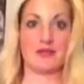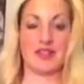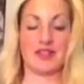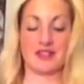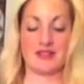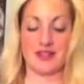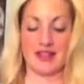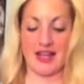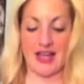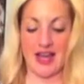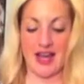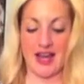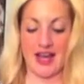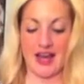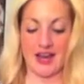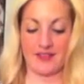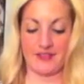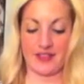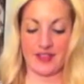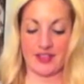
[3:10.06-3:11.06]
because they
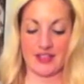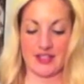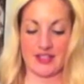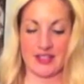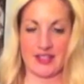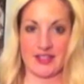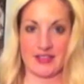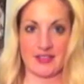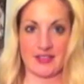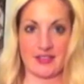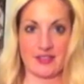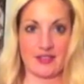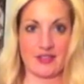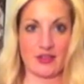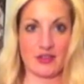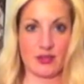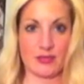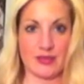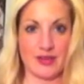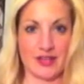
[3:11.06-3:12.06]
have this
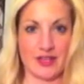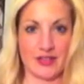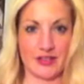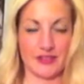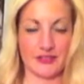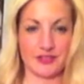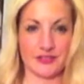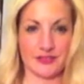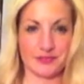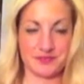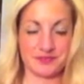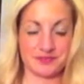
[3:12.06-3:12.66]
little bit of